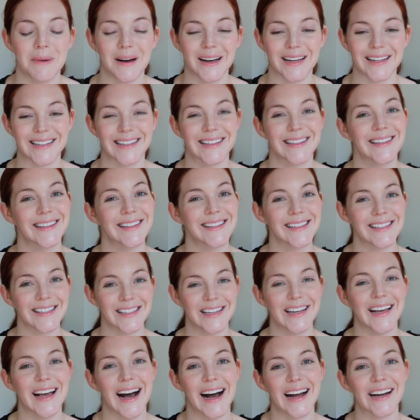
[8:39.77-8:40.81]
but
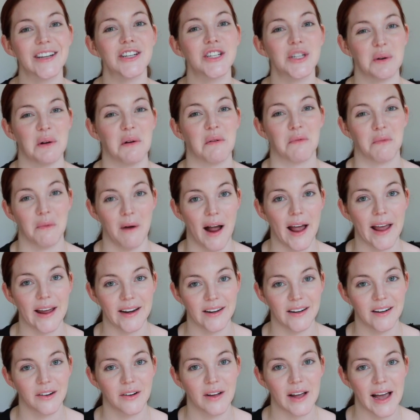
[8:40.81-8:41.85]
you gotta do it
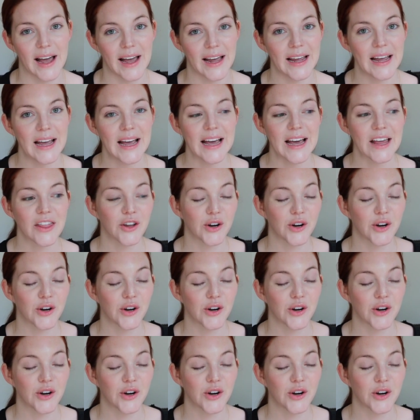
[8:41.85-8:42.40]
right, okay?